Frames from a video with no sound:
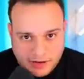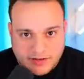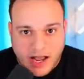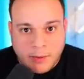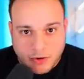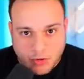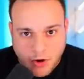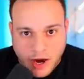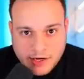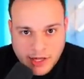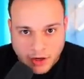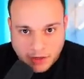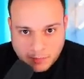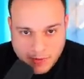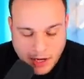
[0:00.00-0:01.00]
At a time a
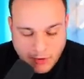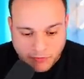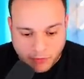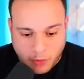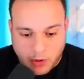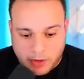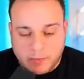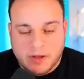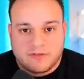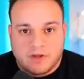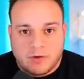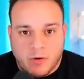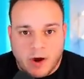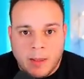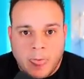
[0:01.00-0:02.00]
crowd yelled at me for quick
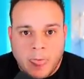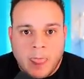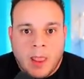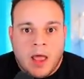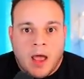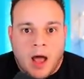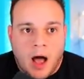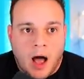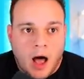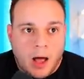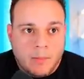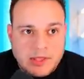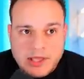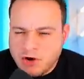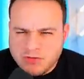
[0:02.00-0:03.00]
mixing, right?
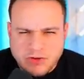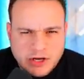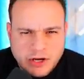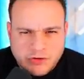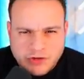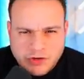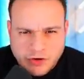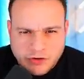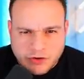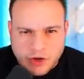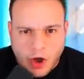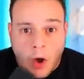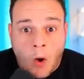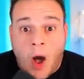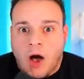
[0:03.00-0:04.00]
Um, years and years and
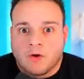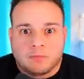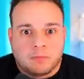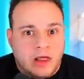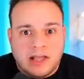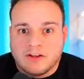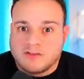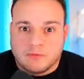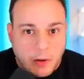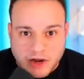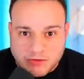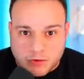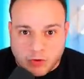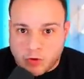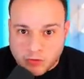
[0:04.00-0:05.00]
years ago, I was playing
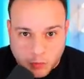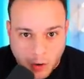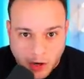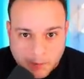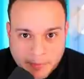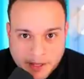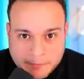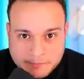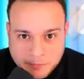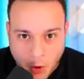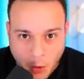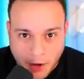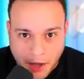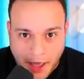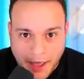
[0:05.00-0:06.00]
Spice Girls Wannabe,
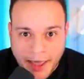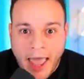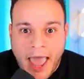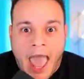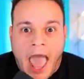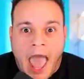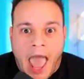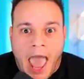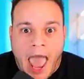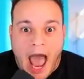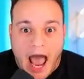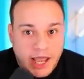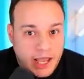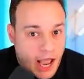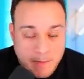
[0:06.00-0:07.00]
okay?
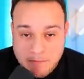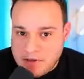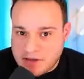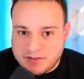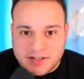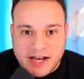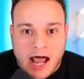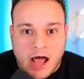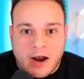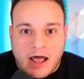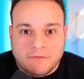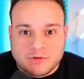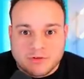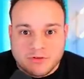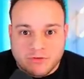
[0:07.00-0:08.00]
I, I mixed it
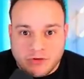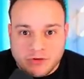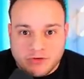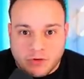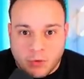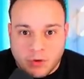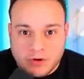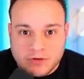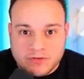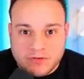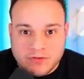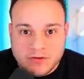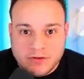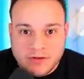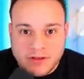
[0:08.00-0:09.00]
out after the first
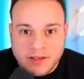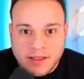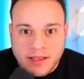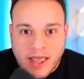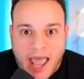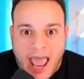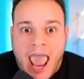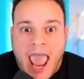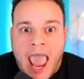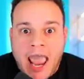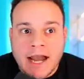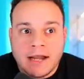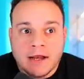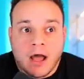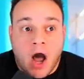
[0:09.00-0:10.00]
course
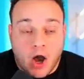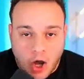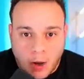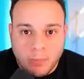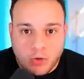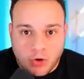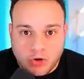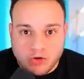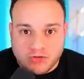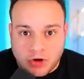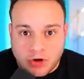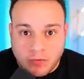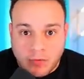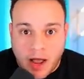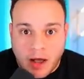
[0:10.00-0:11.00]
and a couple
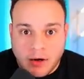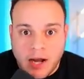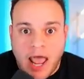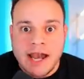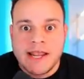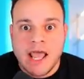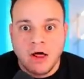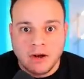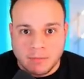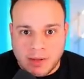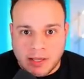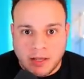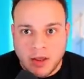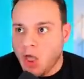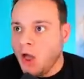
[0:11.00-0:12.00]
girls turned around and yelled
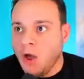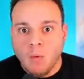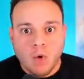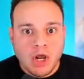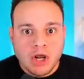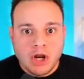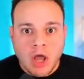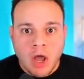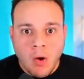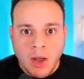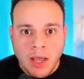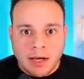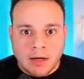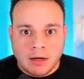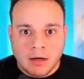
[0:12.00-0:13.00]
at me, What are you
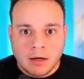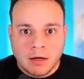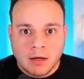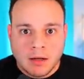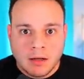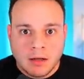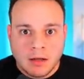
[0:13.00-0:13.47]
doing?